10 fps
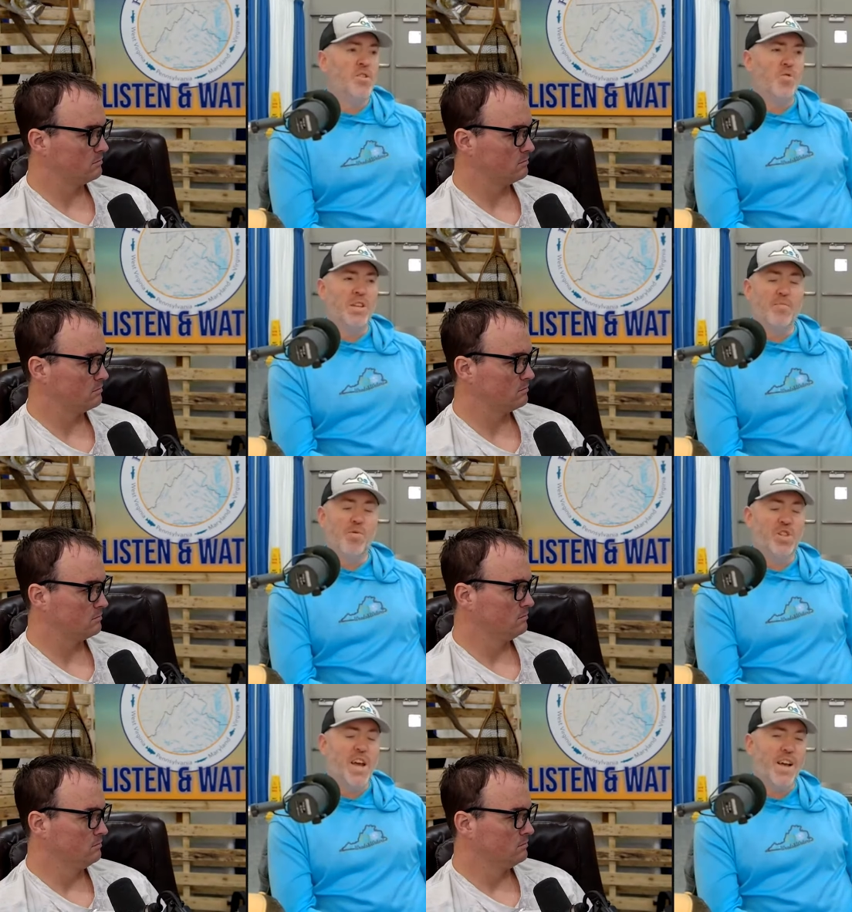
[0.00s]
Speaker 1: throwing like the
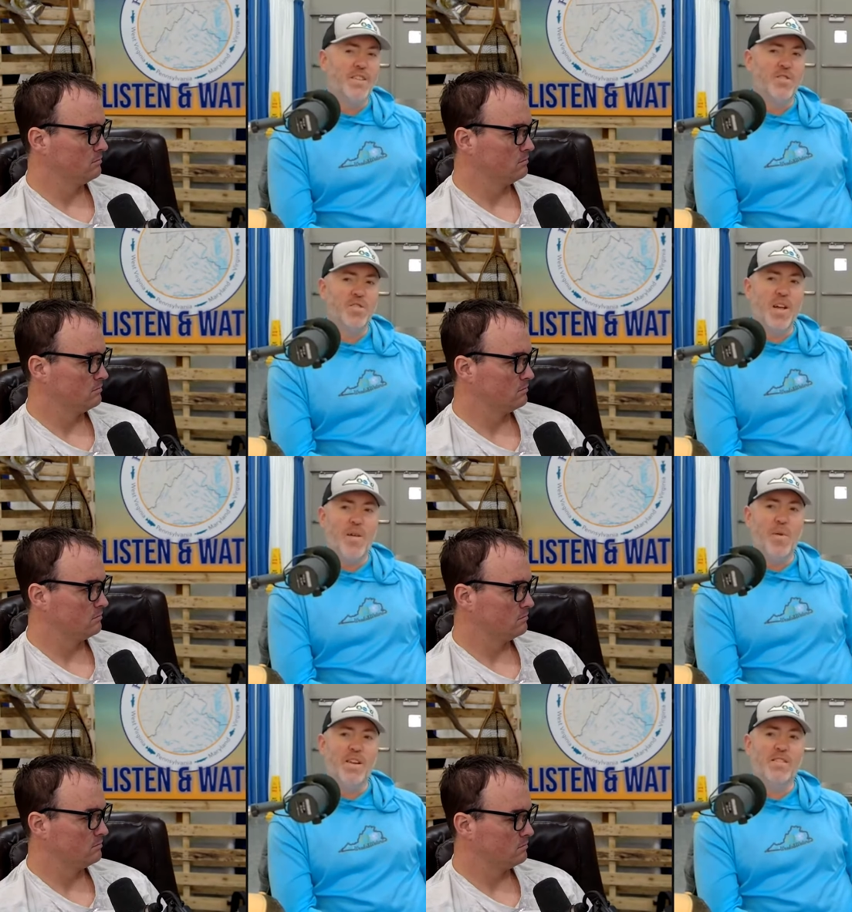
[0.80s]
bull shads and those
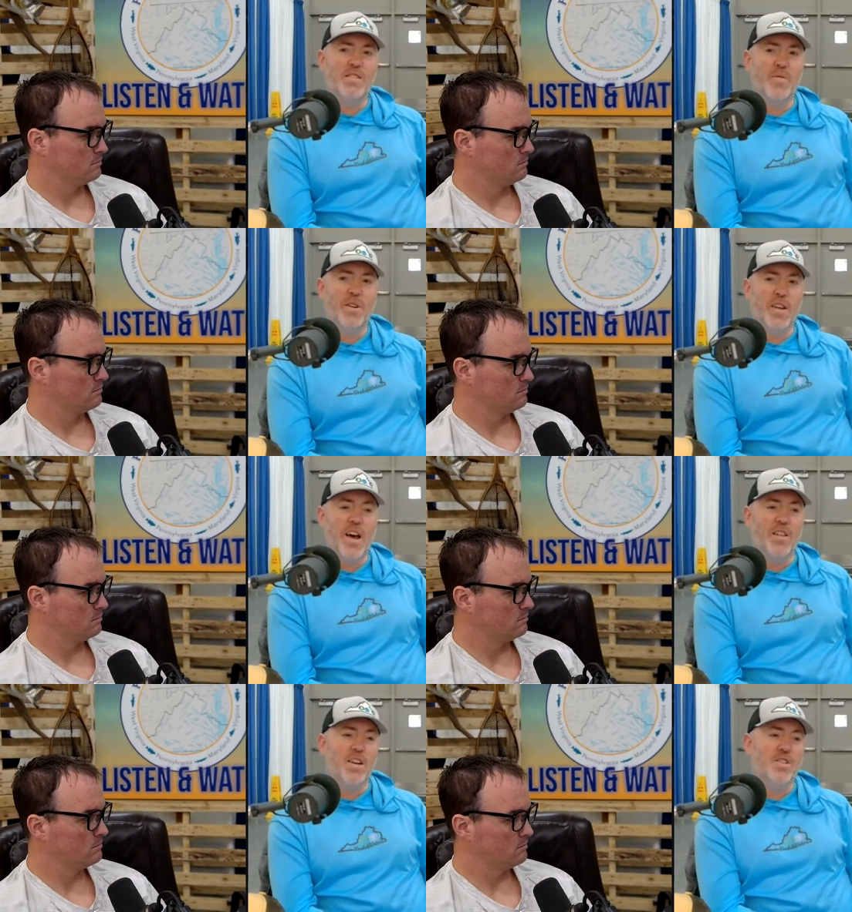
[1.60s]
glide baits and stuff like
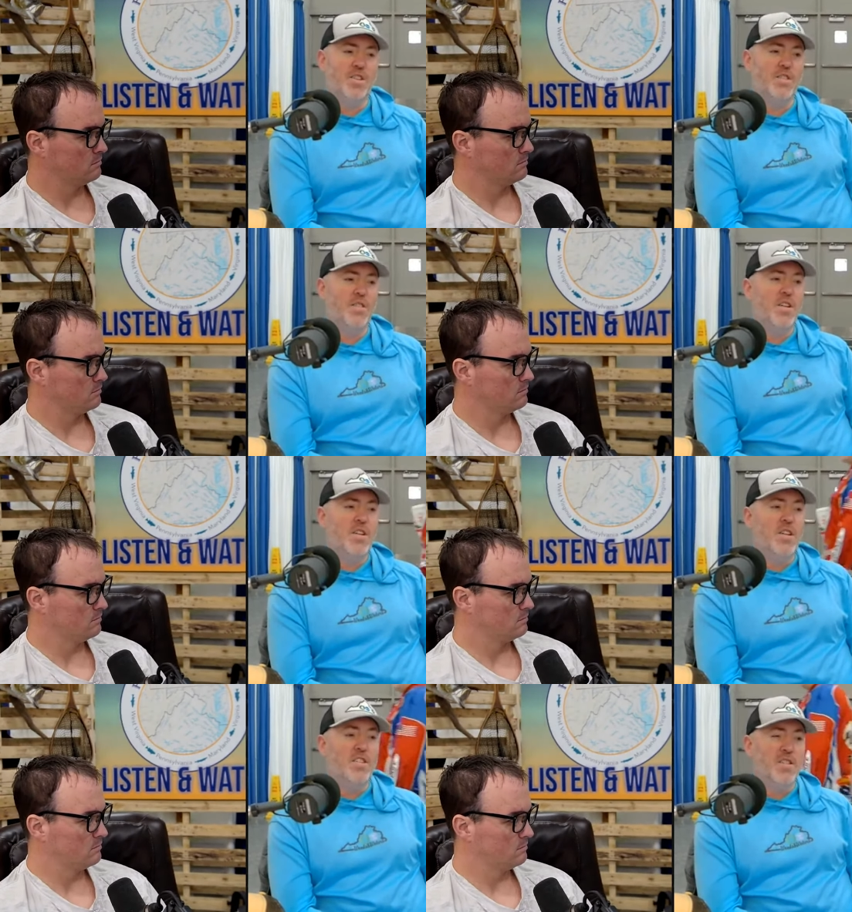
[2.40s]
that. Like it's just
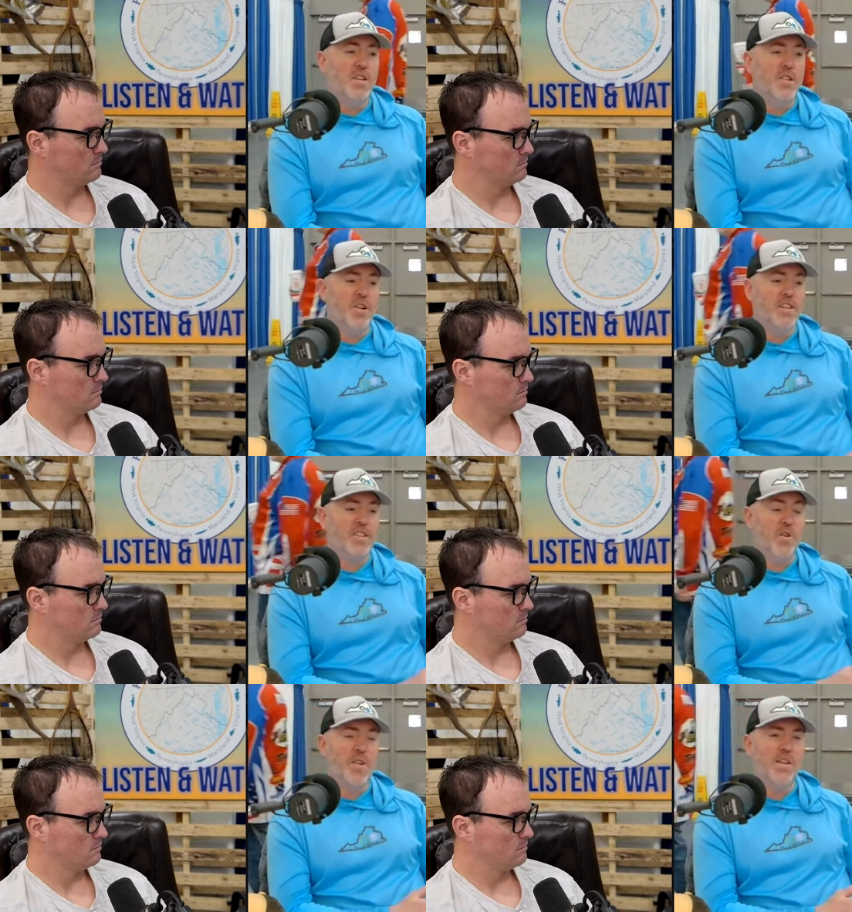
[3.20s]
you know,
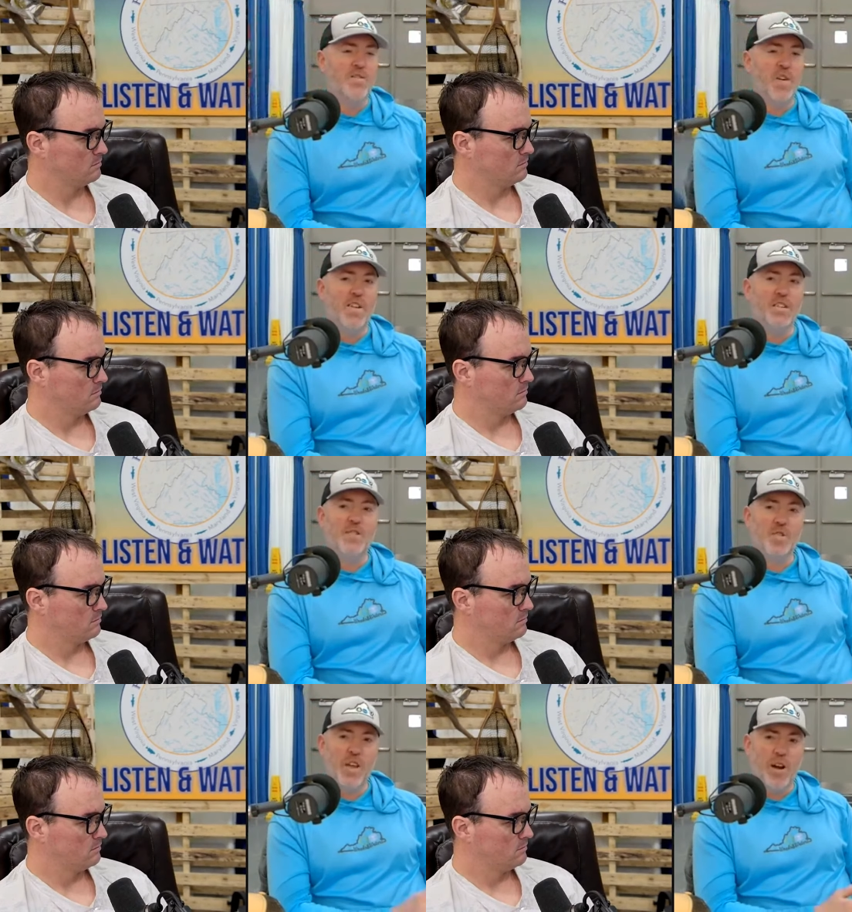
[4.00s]
it's another thing that's fun. It
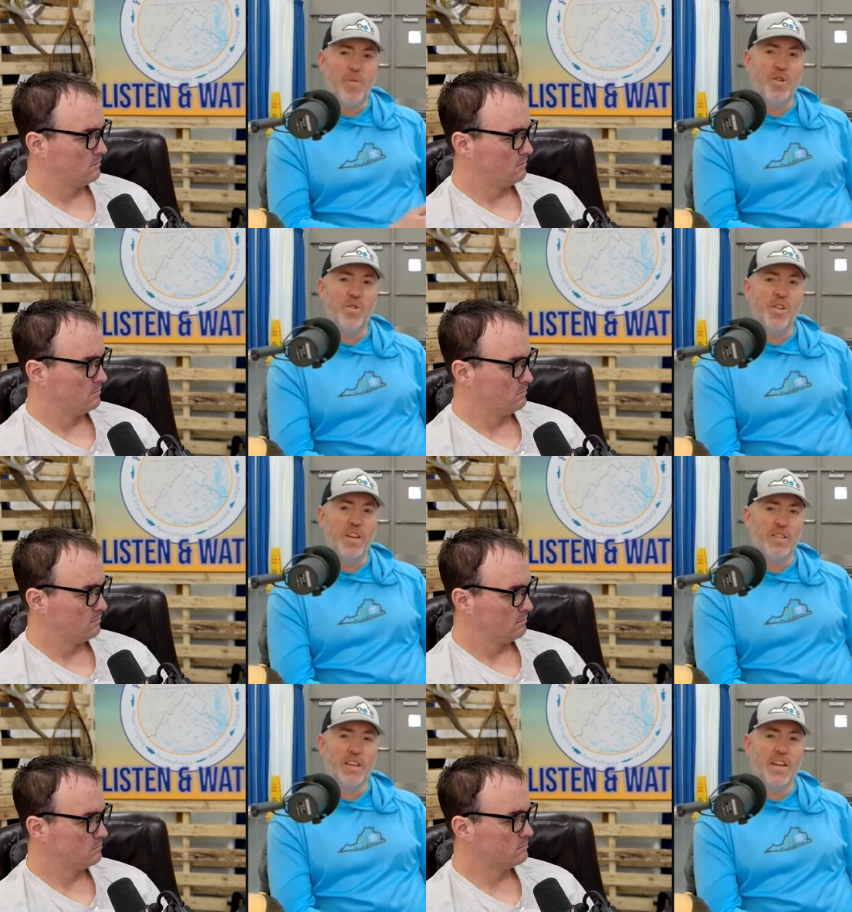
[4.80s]
gives you that opportunity
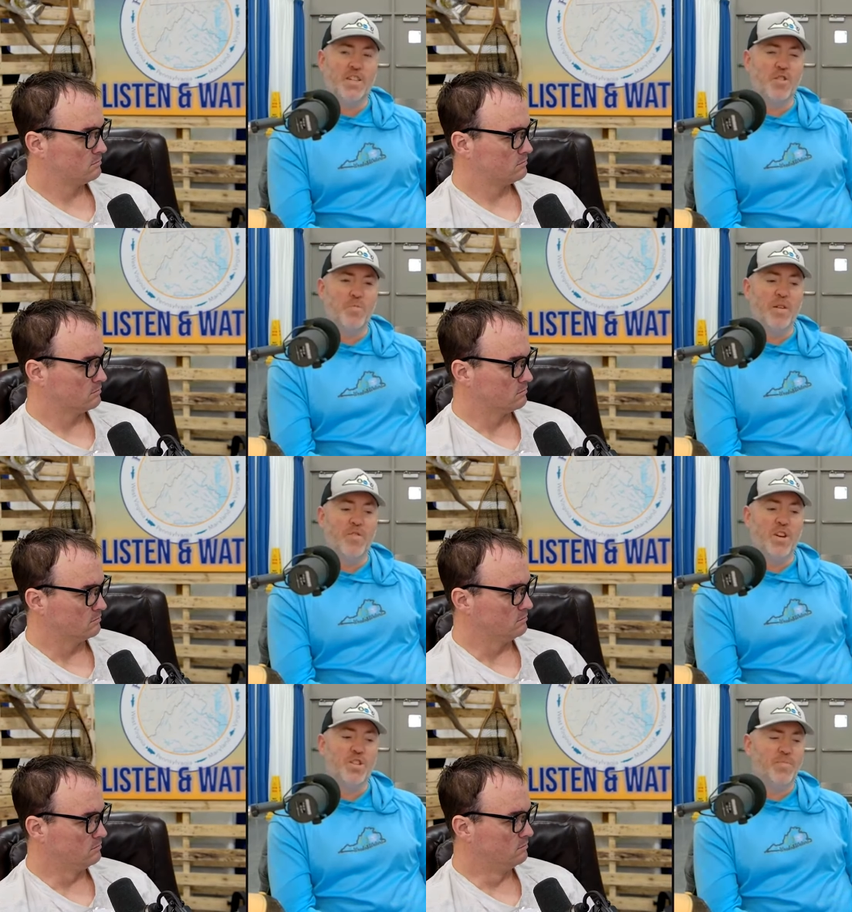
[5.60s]
to like, like catch those big
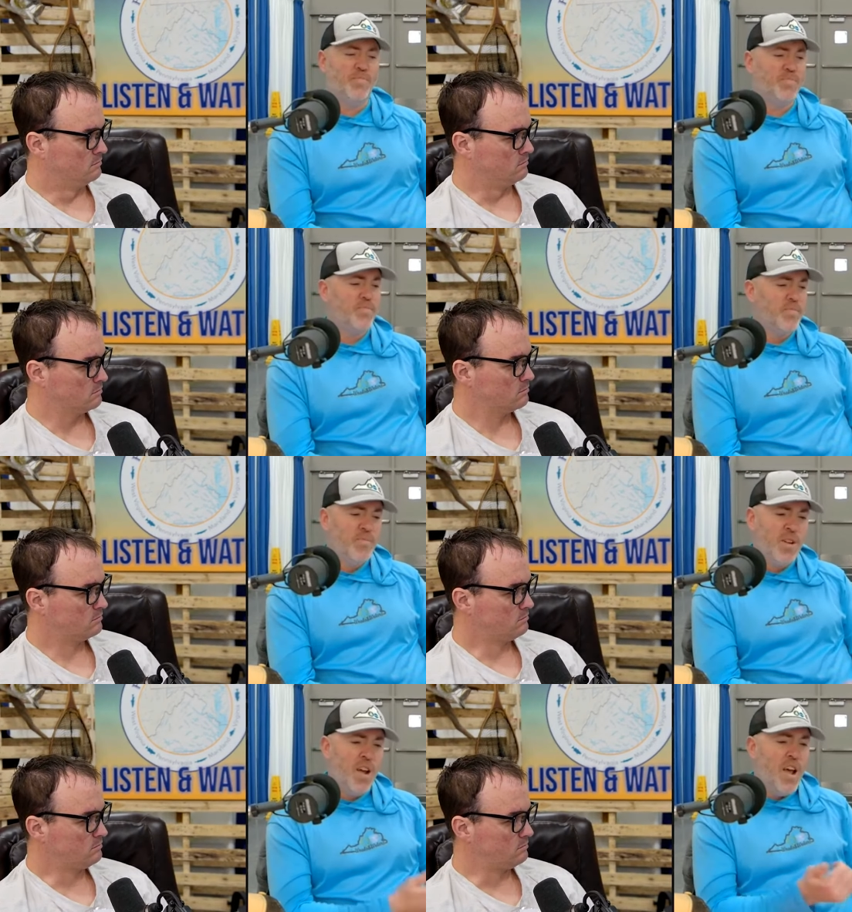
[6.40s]
fish.
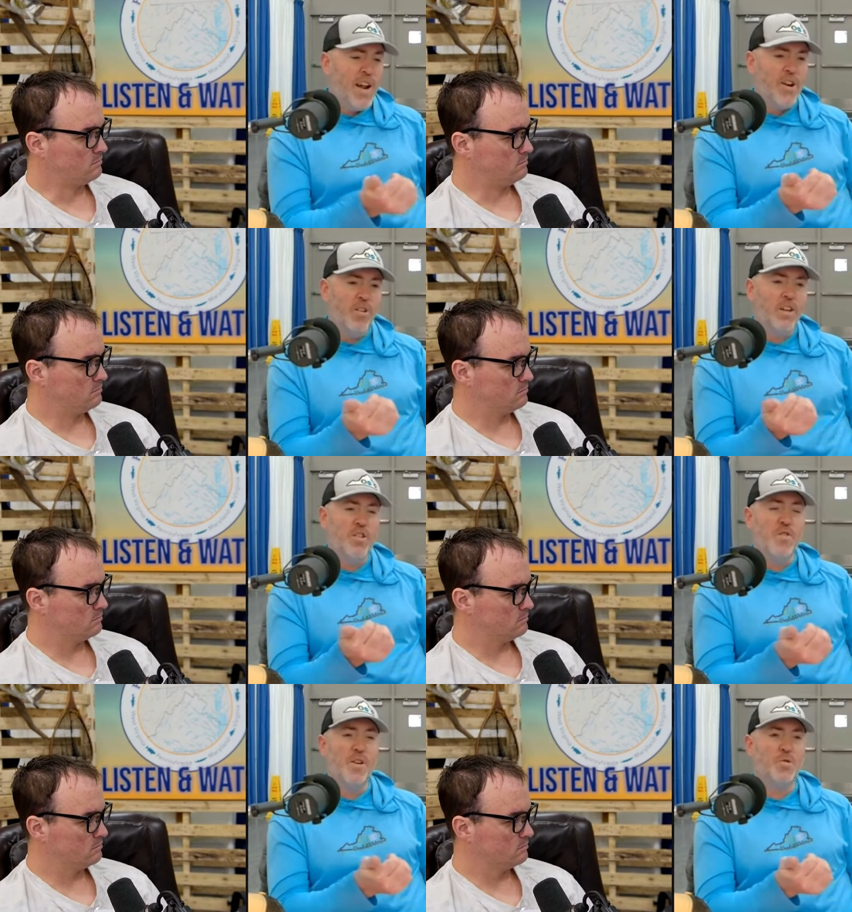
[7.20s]
And I know like
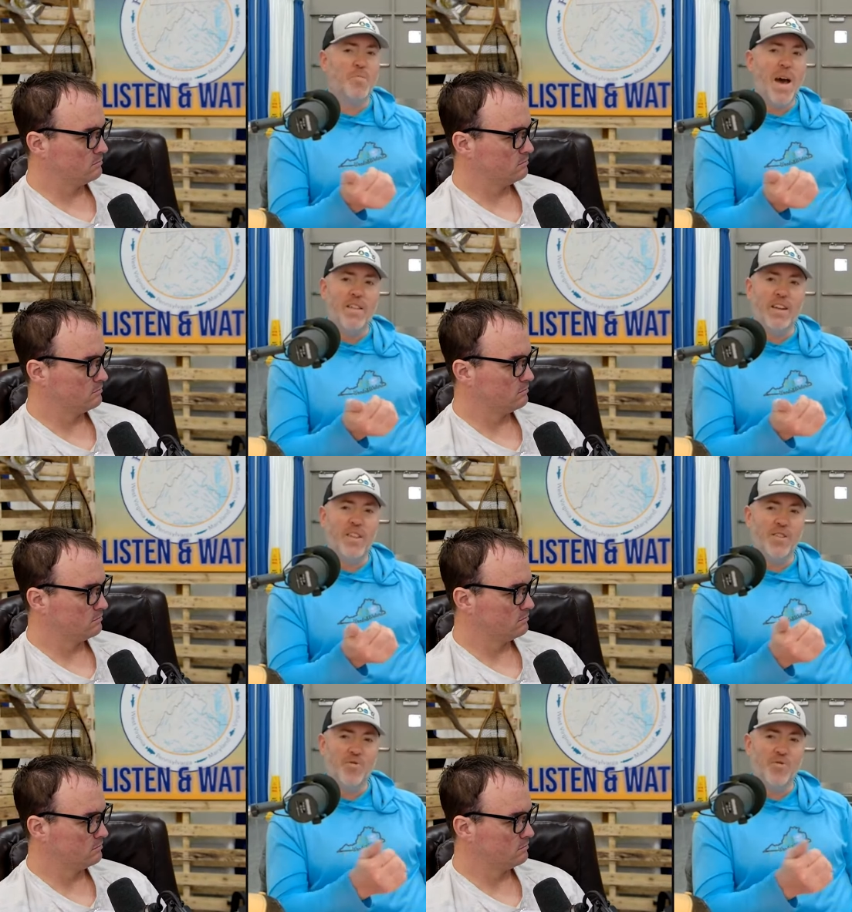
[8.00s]
you fished with Matt like in